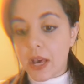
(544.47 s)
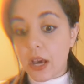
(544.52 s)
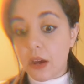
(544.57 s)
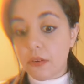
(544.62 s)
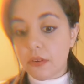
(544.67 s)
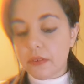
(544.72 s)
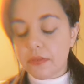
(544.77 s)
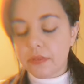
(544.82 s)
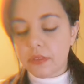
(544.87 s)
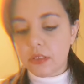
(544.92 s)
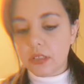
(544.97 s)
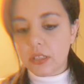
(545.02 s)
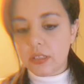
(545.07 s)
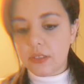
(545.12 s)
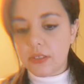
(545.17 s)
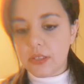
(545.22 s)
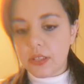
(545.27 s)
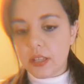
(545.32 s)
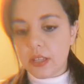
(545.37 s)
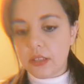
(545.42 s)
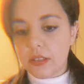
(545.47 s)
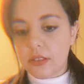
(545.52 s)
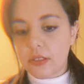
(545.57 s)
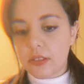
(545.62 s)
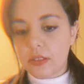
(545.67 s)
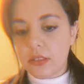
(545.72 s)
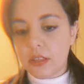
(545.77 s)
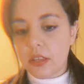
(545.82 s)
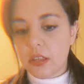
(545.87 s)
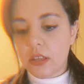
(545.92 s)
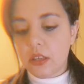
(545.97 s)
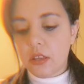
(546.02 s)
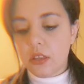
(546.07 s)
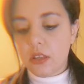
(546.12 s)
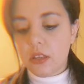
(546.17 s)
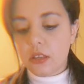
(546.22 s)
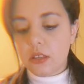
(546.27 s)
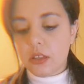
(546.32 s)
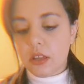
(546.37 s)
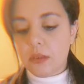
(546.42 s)
powerful insights
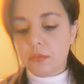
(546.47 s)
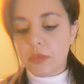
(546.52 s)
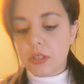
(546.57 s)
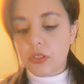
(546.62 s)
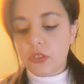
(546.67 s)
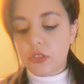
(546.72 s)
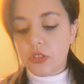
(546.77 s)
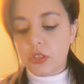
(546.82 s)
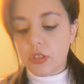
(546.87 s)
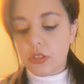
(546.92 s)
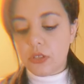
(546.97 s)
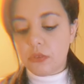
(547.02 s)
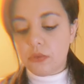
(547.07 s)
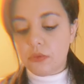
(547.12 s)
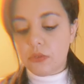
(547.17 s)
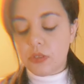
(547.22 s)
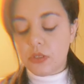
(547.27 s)
coming to you.